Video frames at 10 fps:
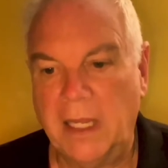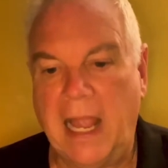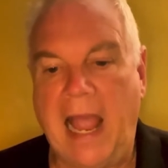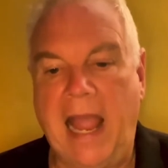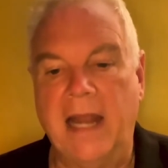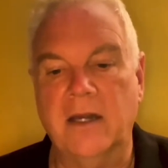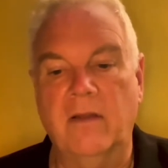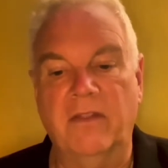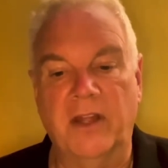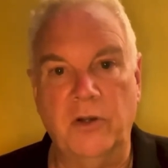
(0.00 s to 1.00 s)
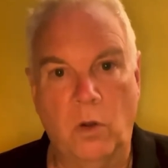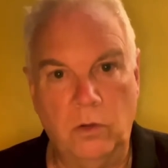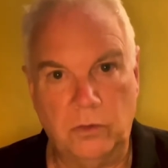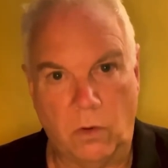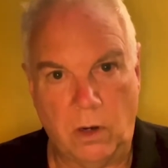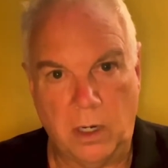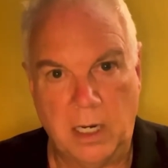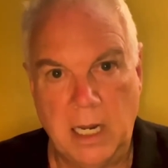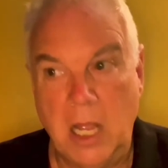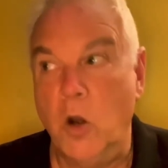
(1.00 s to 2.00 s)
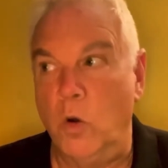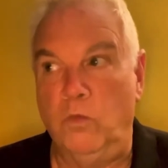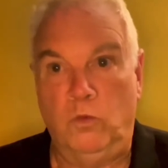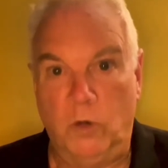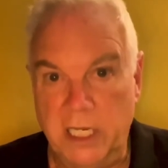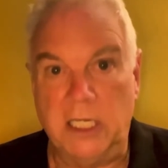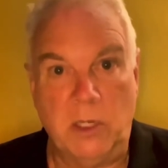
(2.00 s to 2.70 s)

And the Noldor really